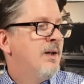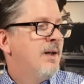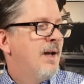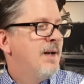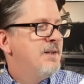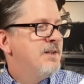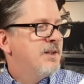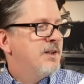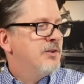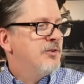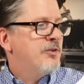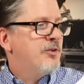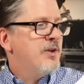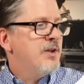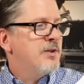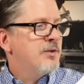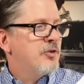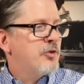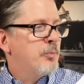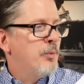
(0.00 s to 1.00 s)
And you can
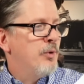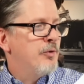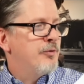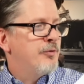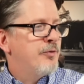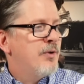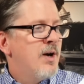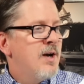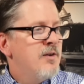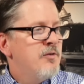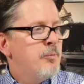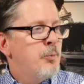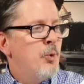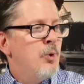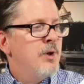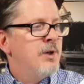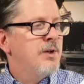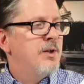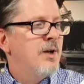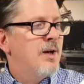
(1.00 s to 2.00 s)
see there's about
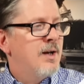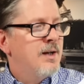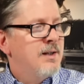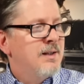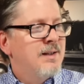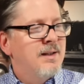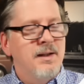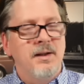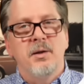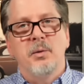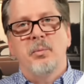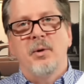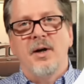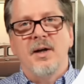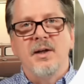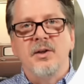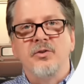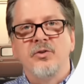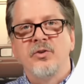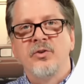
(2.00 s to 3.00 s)
5.9
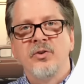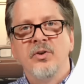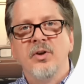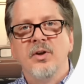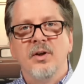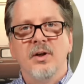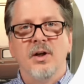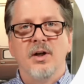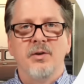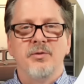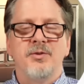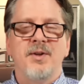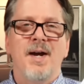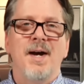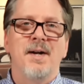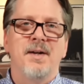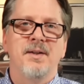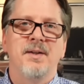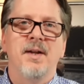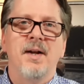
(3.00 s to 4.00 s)
gigabytes of
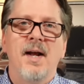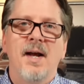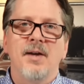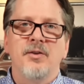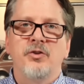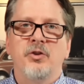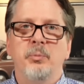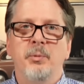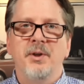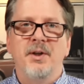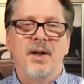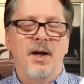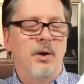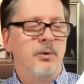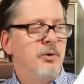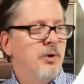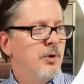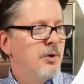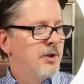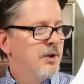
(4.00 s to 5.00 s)
data that has to be
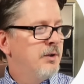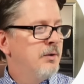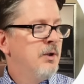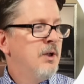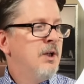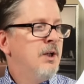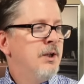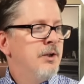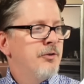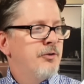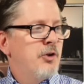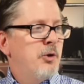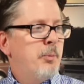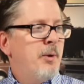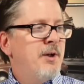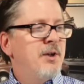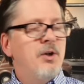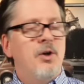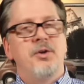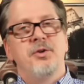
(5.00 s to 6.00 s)
downloaded. So
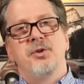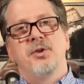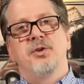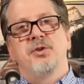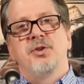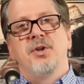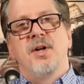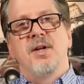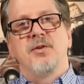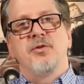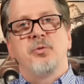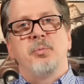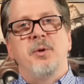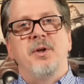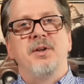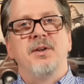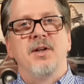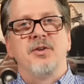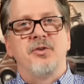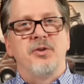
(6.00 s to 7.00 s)
depending on your internet
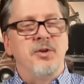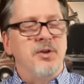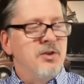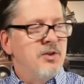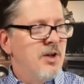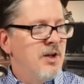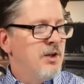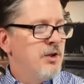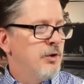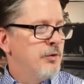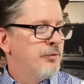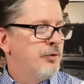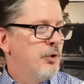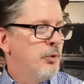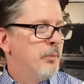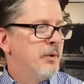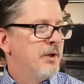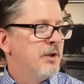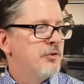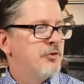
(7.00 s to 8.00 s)
speed, that's going to take you a
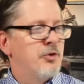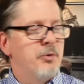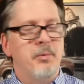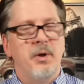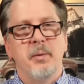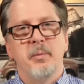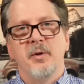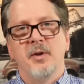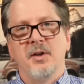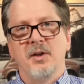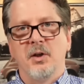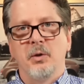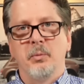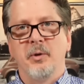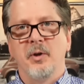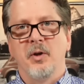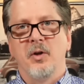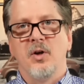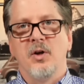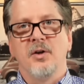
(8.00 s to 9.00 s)
few minutes or maybe a little
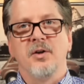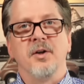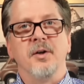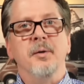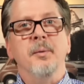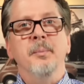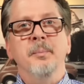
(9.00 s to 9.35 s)
bit longer.